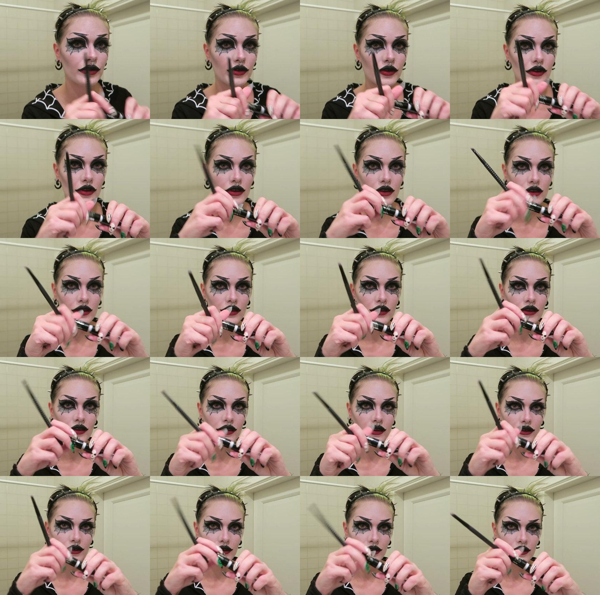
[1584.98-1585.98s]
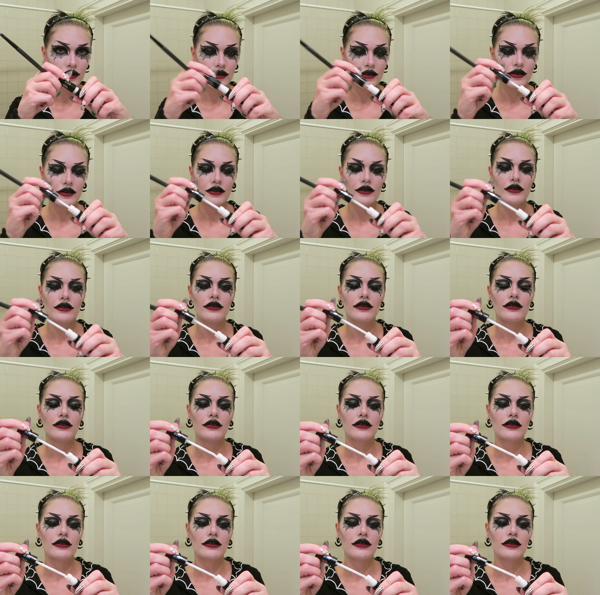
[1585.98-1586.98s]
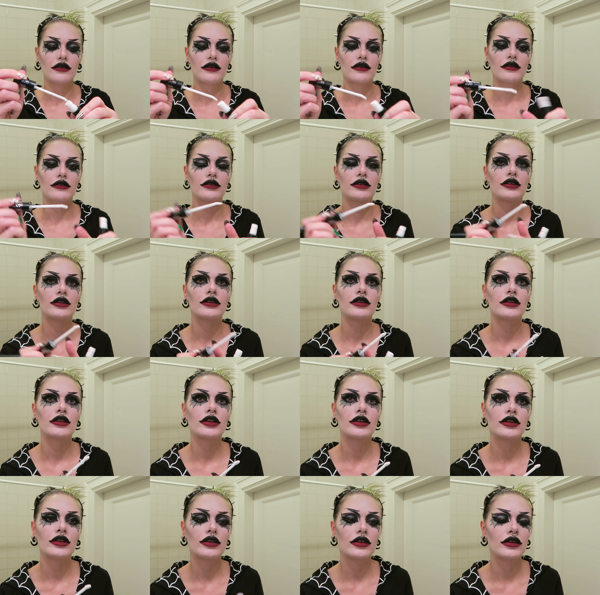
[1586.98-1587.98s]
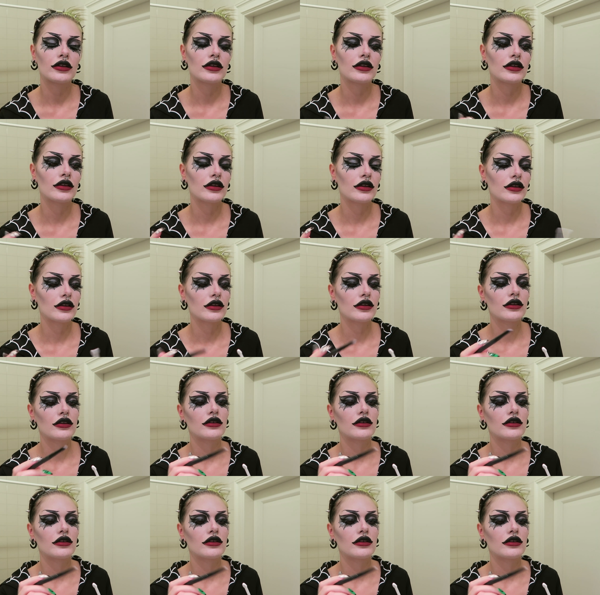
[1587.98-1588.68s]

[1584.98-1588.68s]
(silence)